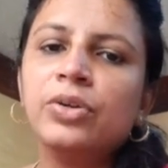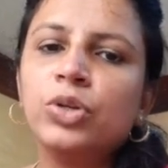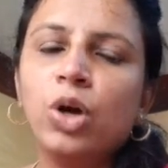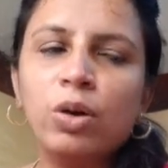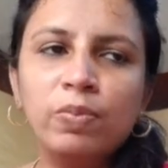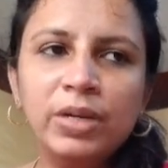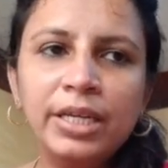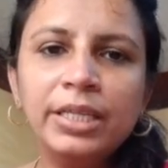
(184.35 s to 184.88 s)

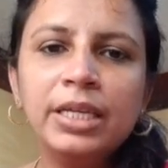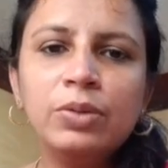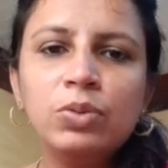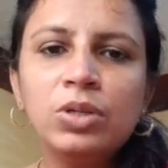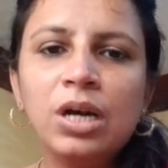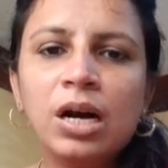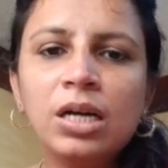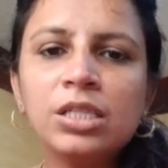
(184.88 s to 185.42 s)
Normally, they
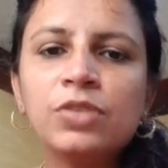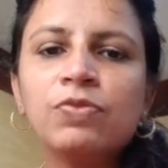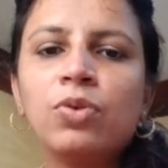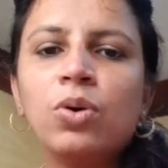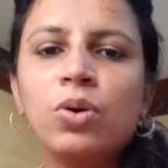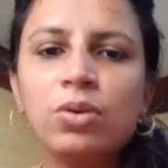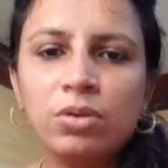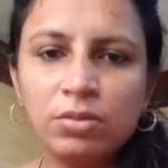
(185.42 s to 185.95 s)
would ask
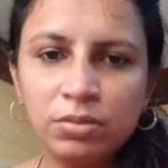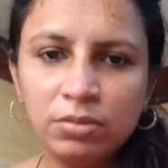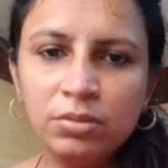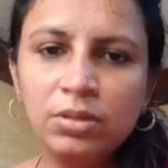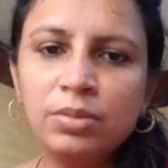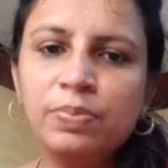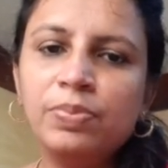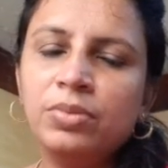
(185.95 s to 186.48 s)
for
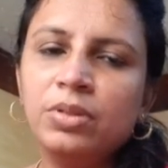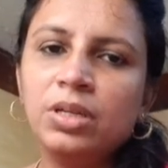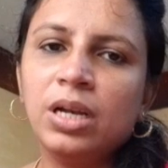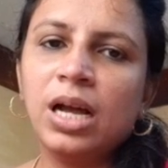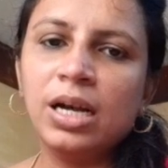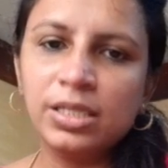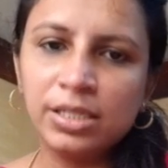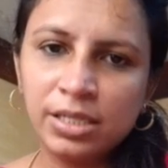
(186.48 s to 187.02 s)
the
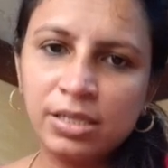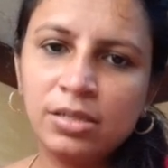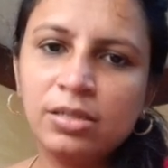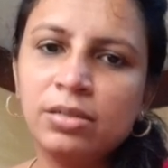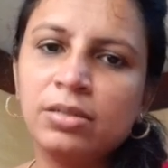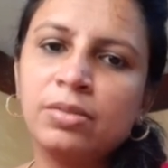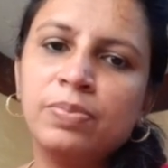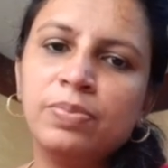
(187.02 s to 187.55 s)
last
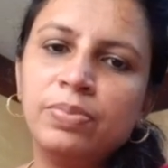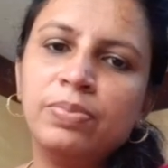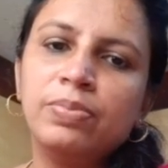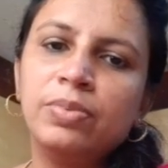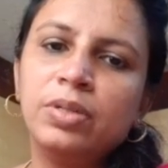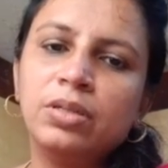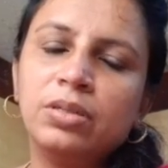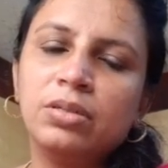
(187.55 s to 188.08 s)

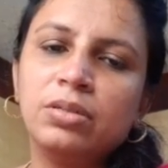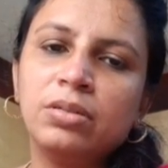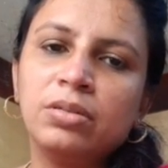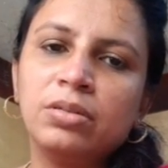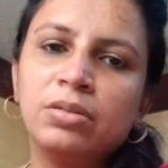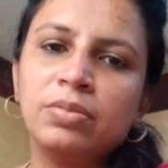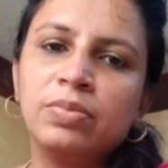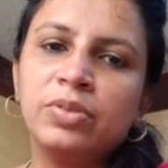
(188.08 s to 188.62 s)

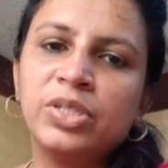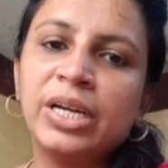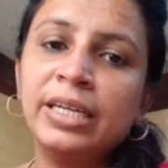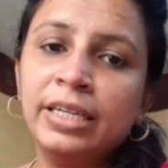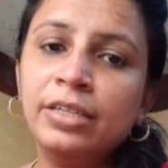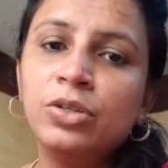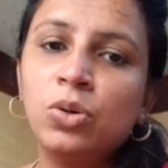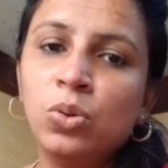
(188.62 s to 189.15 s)

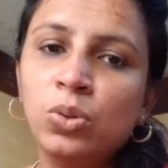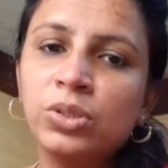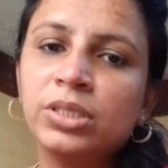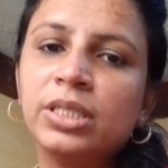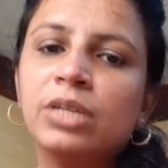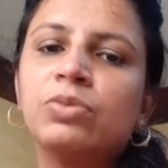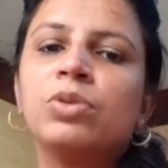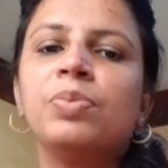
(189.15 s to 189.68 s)
studied course,
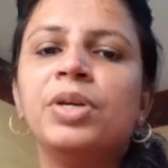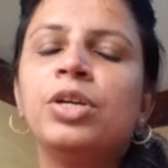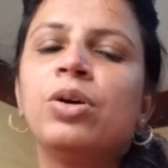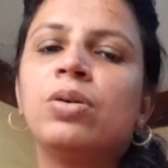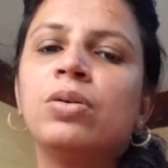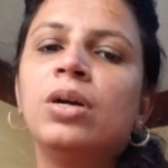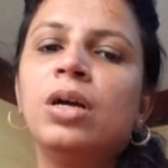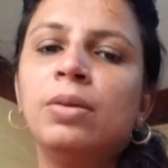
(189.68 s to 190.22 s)
that would be
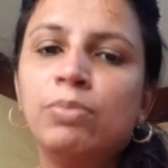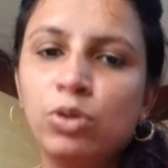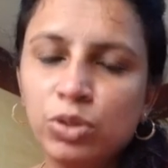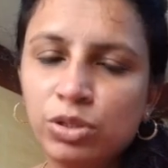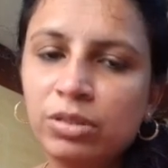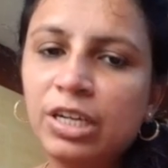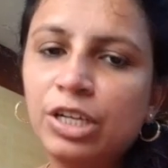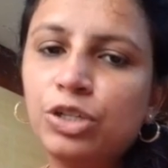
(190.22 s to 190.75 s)
your
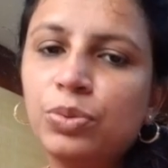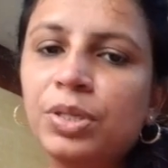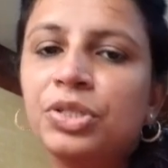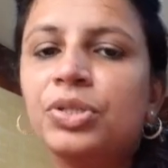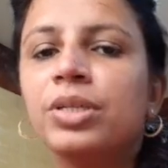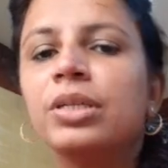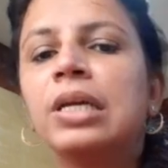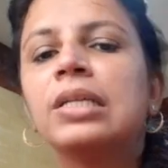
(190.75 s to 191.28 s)

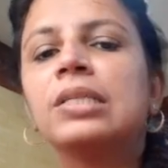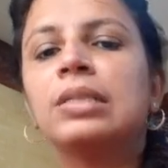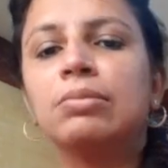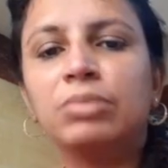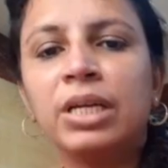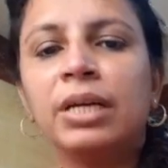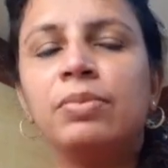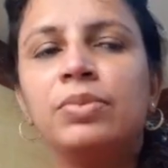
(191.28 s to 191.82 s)
post-graduation, and
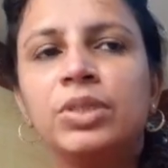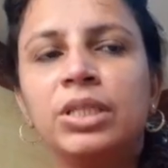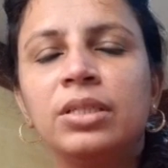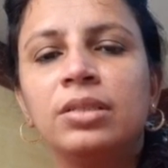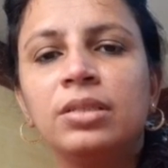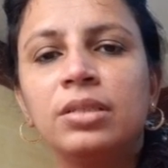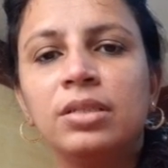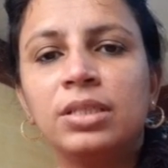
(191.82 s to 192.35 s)
sometimes
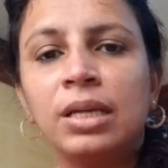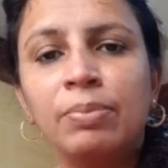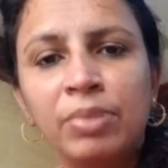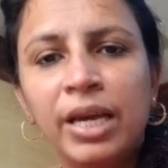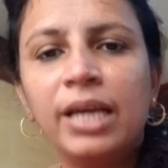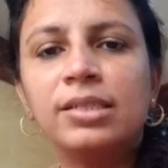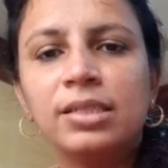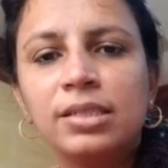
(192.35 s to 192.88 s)
in some
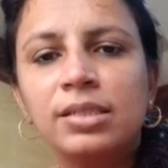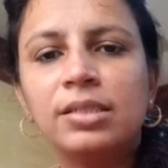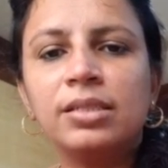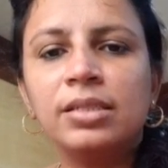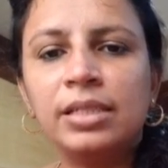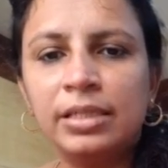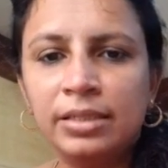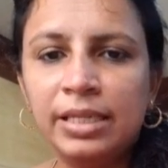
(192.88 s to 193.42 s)
cases
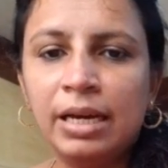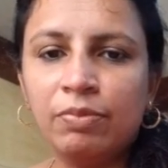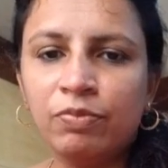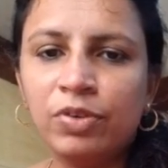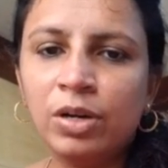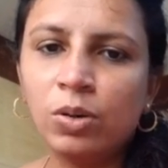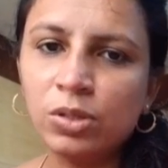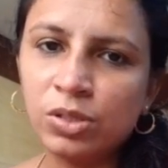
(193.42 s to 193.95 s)
the
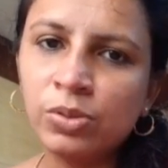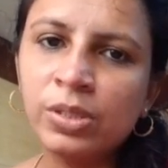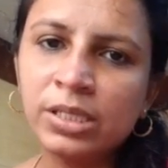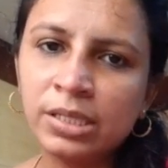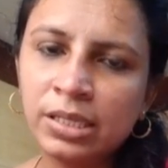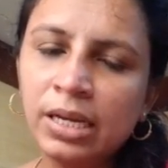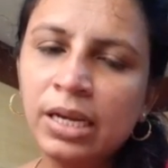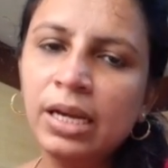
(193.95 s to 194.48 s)
MPhil also
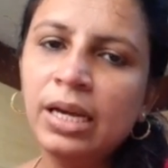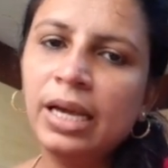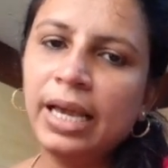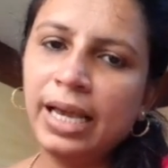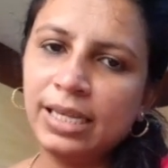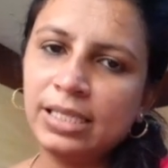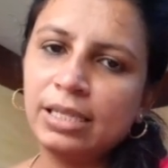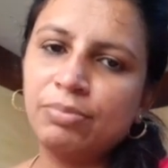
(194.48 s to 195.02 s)
is
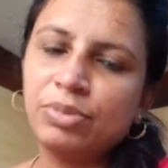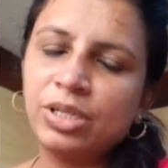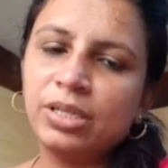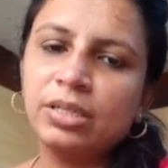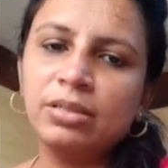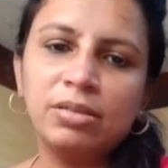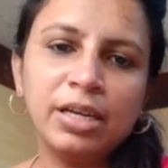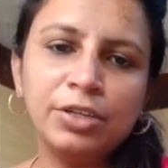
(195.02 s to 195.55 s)

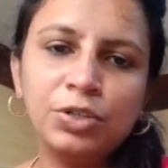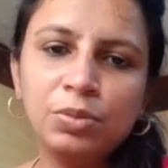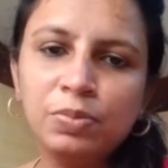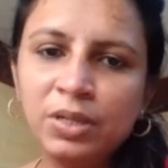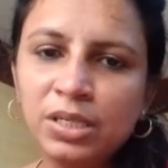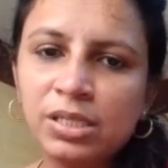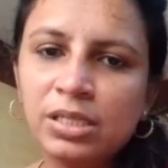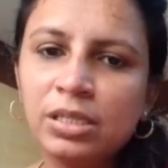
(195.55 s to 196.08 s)
accepted, then your
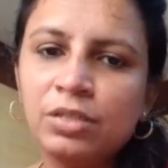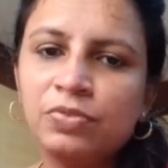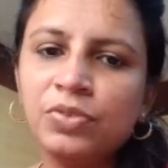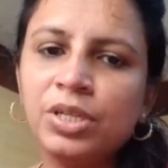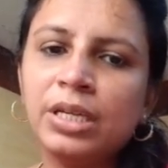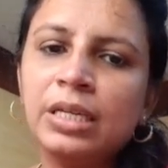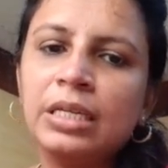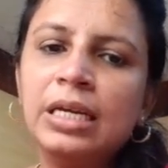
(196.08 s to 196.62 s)
birth
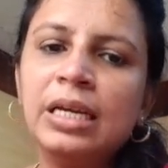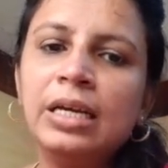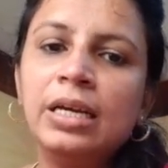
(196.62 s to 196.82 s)
certificate,